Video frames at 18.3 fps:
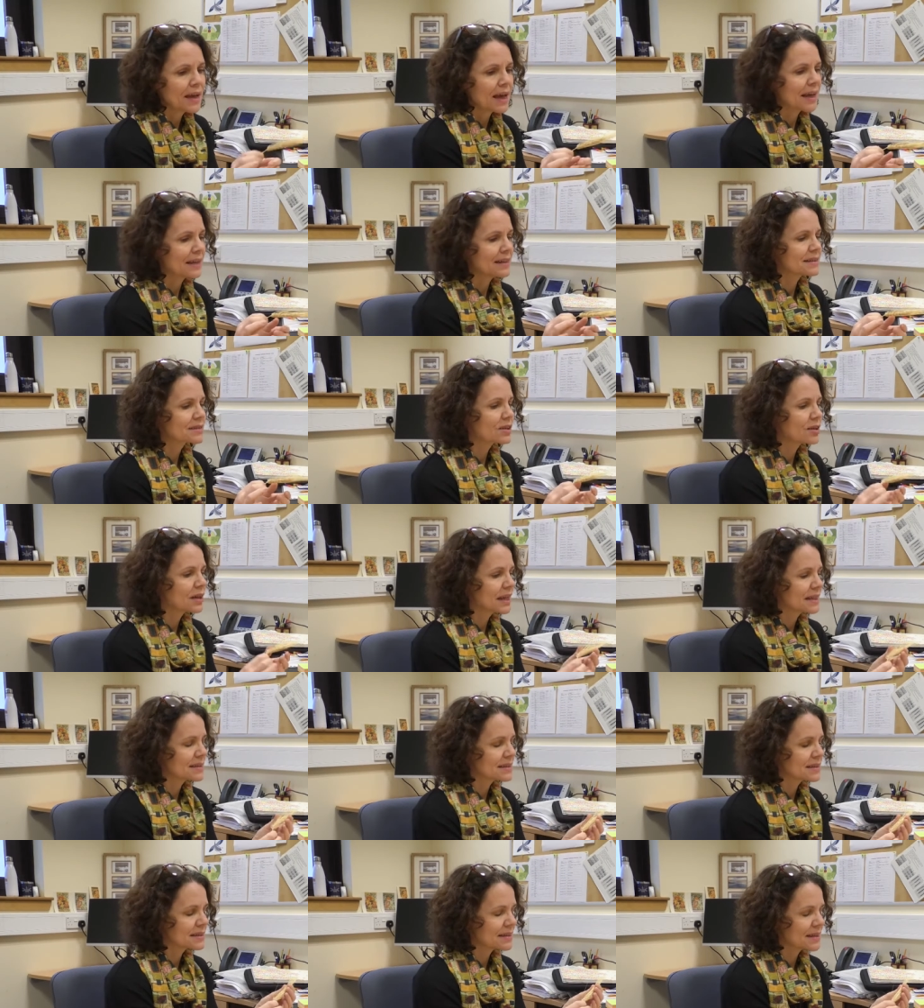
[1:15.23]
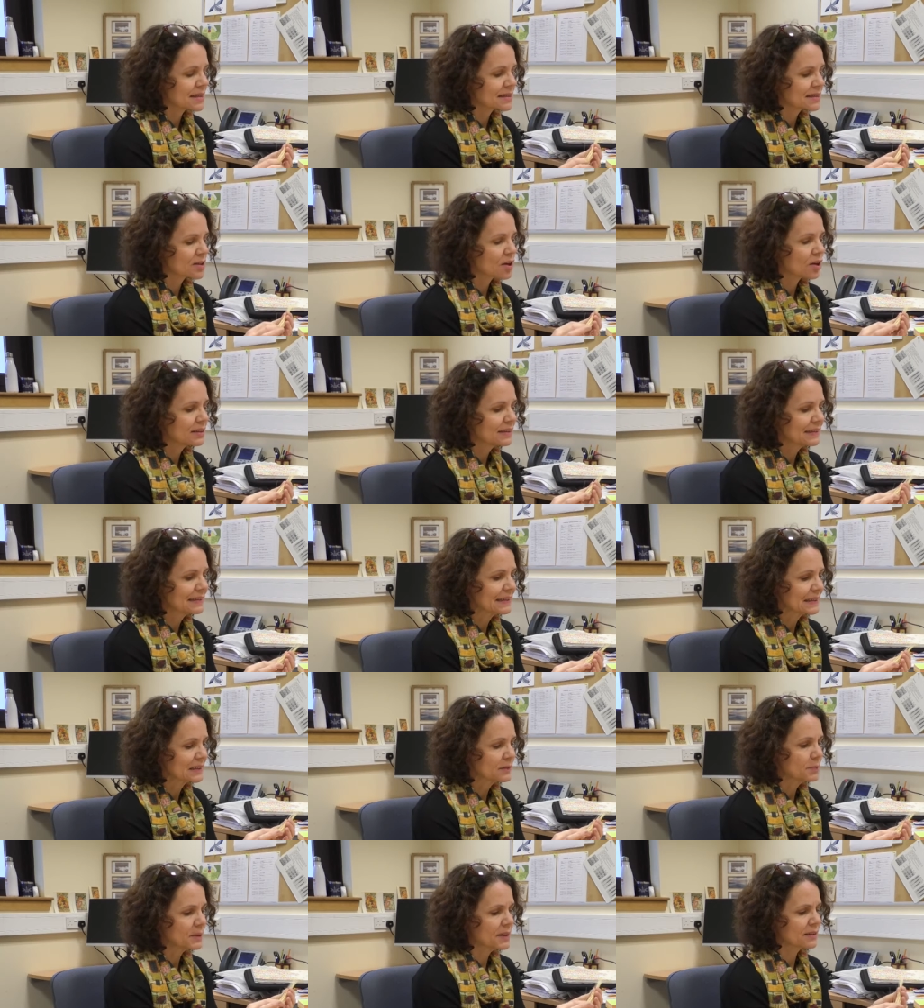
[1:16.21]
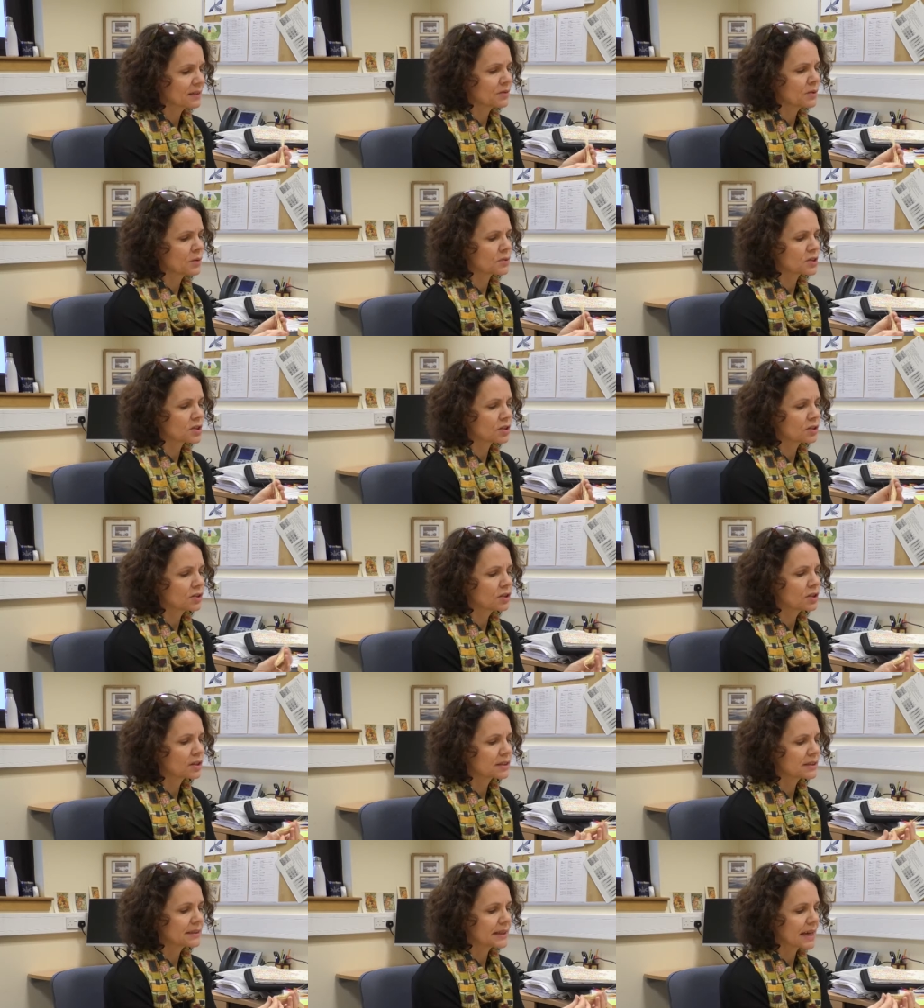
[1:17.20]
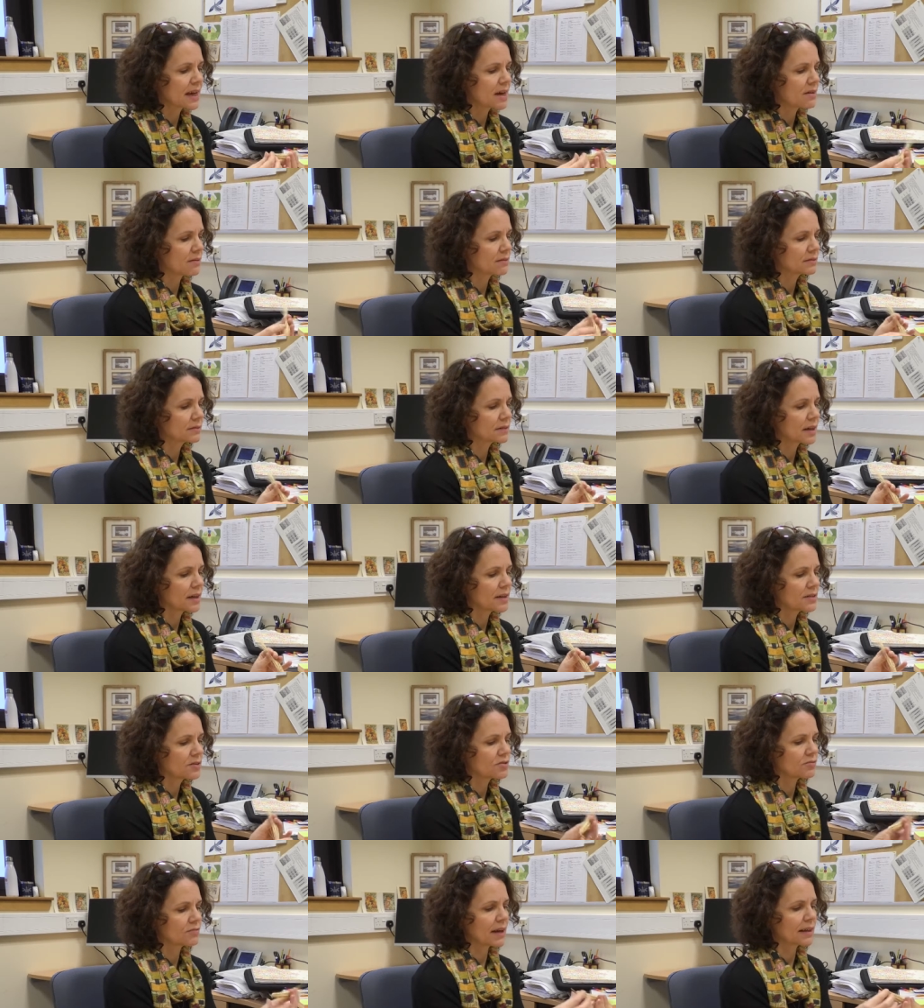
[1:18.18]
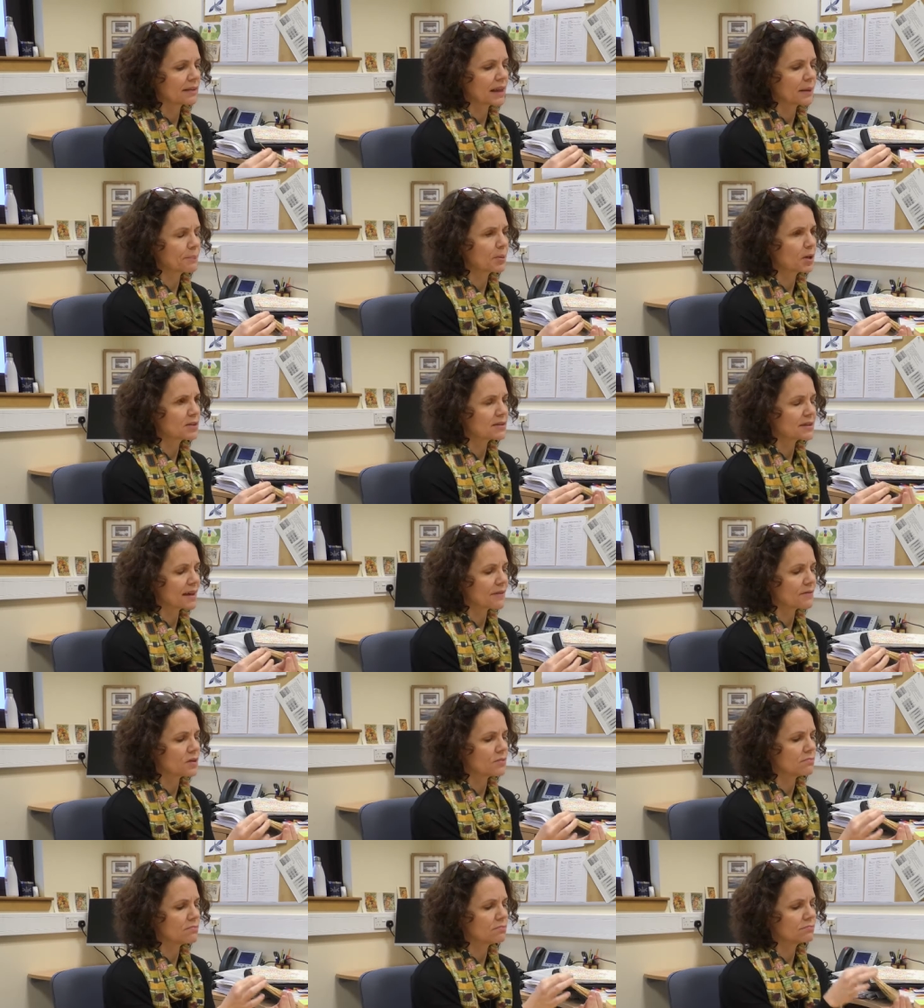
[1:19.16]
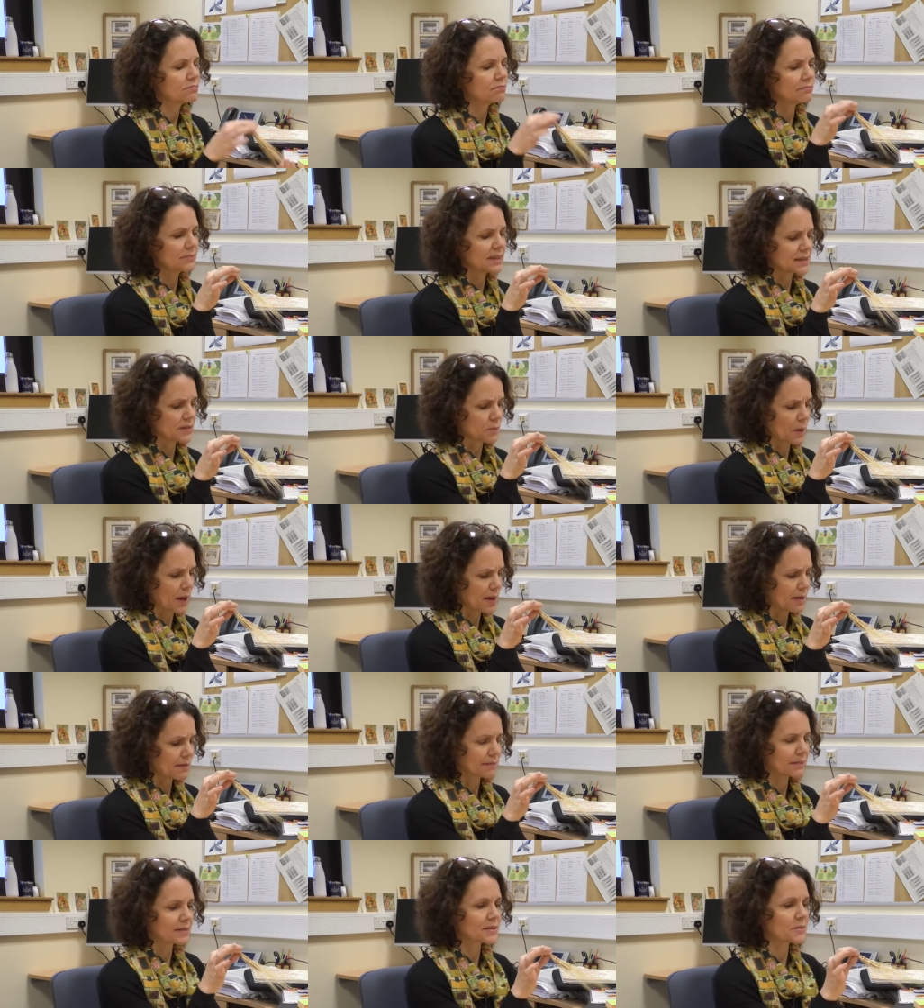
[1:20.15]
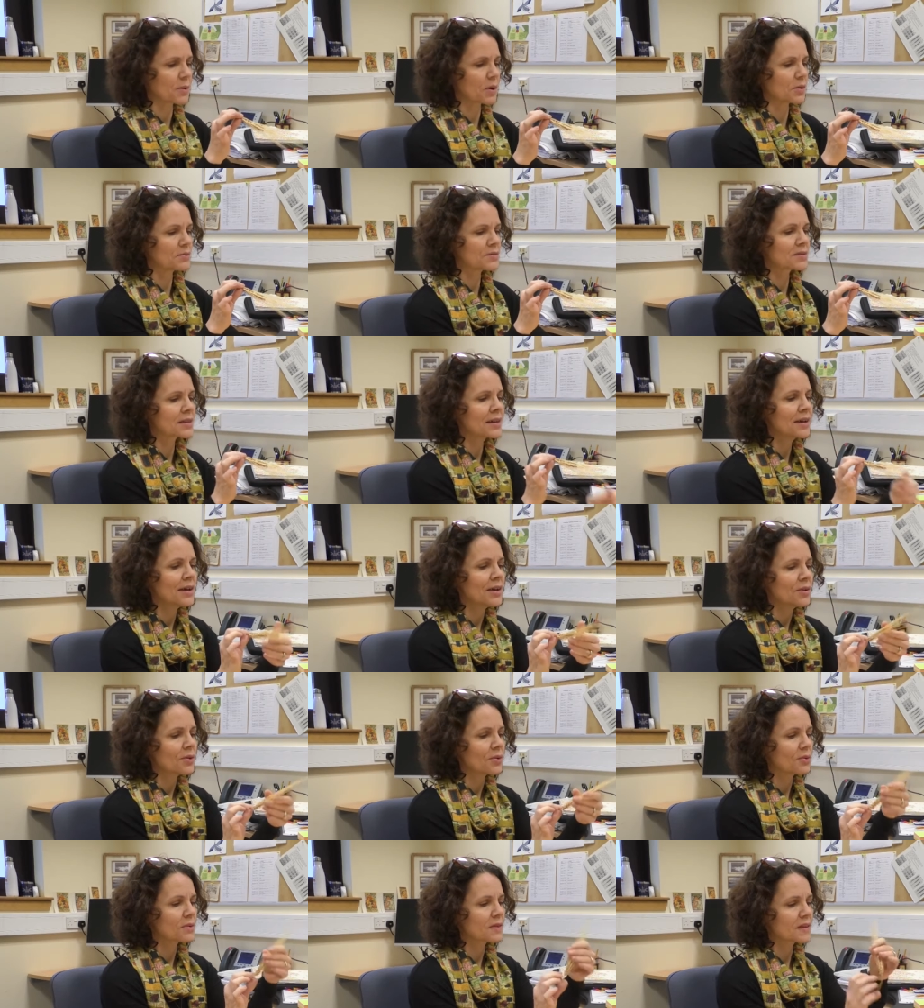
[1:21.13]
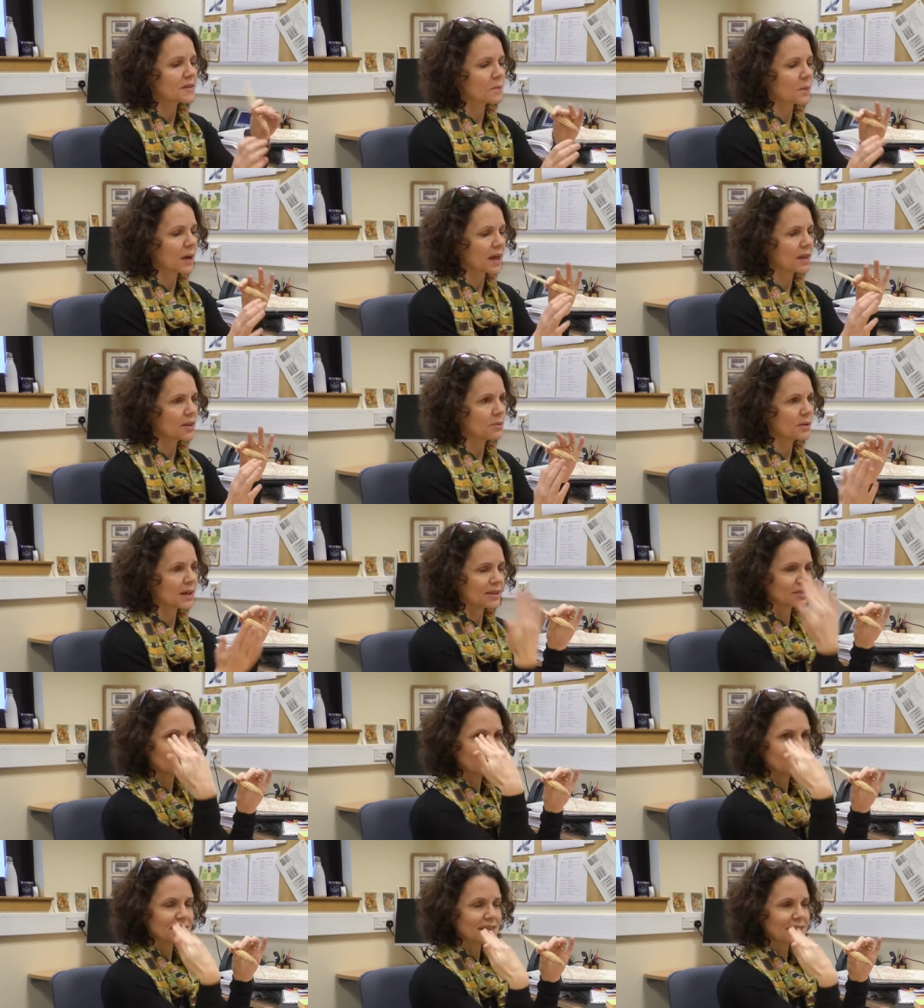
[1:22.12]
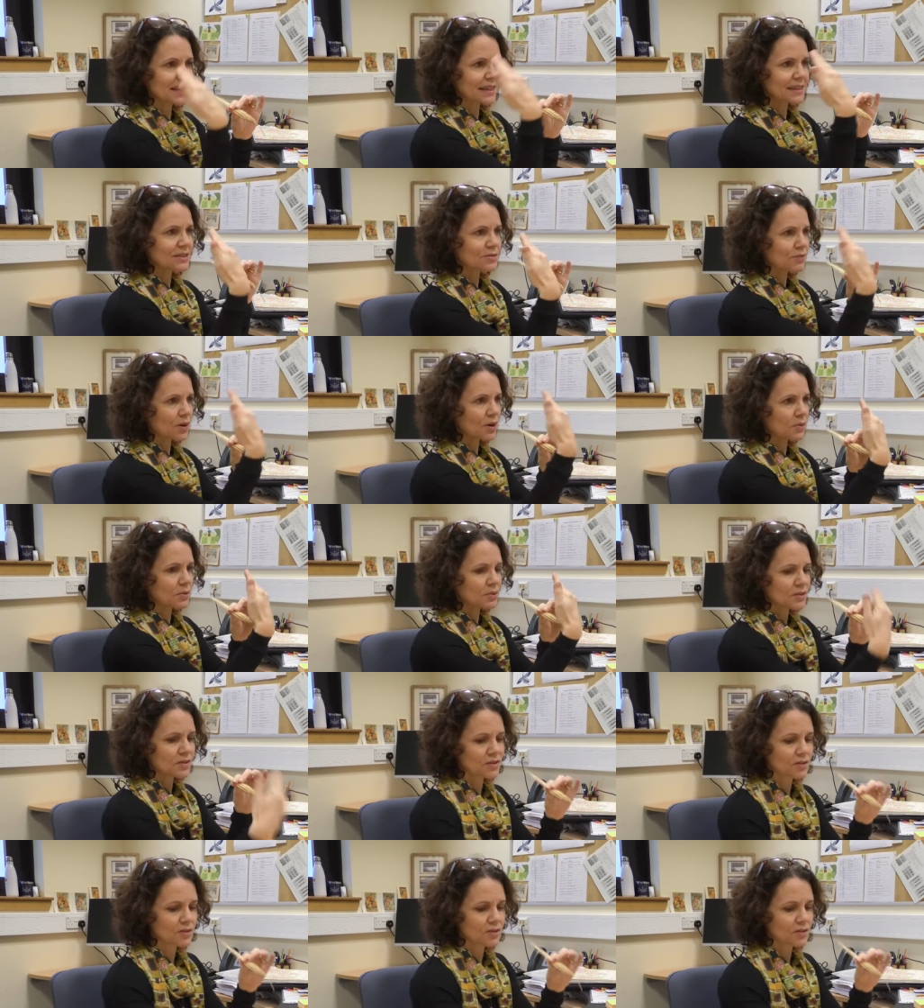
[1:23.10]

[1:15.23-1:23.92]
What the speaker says: And it's called 6 because if you were to look down kind of direct, like bird's eye view this way, I suppose, or this way, you'd actually have 6 rows.